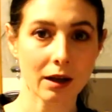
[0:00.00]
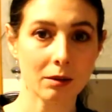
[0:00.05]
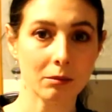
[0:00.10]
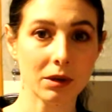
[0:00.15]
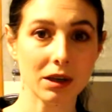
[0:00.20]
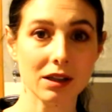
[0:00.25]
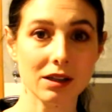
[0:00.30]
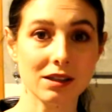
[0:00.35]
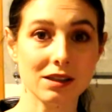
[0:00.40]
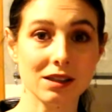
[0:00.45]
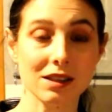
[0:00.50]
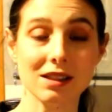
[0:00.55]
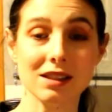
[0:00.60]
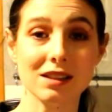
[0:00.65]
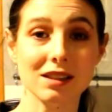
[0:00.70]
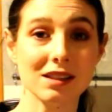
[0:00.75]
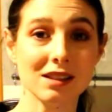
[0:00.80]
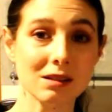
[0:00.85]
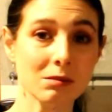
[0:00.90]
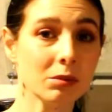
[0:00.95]
Because this is
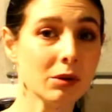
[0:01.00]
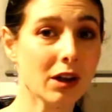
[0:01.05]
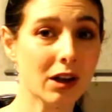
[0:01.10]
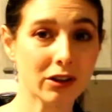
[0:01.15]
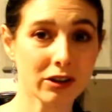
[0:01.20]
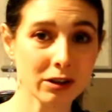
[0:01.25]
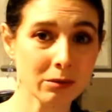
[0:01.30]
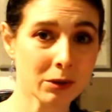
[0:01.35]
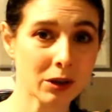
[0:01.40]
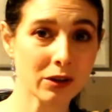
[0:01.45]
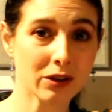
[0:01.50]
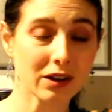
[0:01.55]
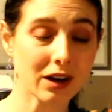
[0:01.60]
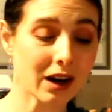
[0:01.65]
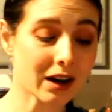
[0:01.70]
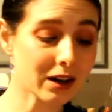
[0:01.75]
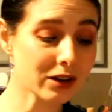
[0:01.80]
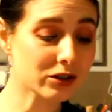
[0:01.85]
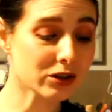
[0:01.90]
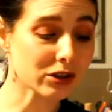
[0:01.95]
a simple, healthy meal that
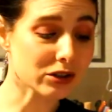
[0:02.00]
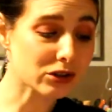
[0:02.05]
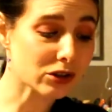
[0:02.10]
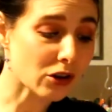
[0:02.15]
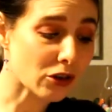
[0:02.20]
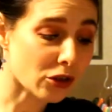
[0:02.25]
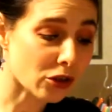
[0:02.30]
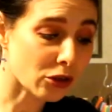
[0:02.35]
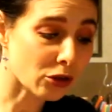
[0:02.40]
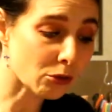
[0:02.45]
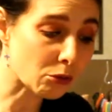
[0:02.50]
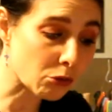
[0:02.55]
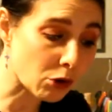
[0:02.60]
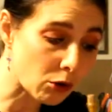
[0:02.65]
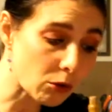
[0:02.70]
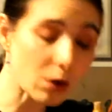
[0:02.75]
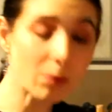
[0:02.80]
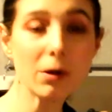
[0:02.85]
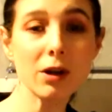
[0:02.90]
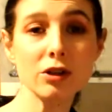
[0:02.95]
I can just
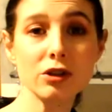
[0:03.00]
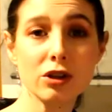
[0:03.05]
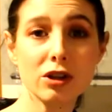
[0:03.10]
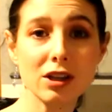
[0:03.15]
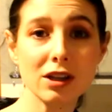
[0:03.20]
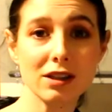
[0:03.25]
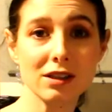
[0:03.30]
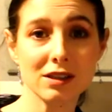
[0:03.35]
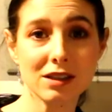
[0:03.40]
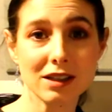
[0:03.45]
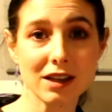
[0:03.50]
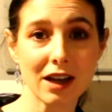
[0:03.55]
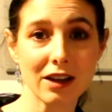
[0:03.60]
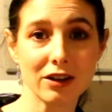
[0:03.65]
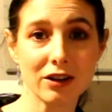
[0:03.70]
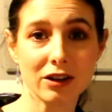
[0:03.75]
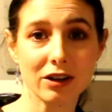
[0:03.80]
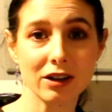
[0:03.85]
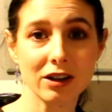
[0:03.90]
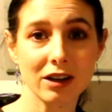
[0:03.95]
throw a bunch of things
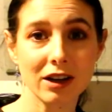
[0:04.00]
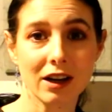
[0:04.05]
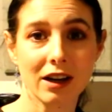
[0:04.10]
together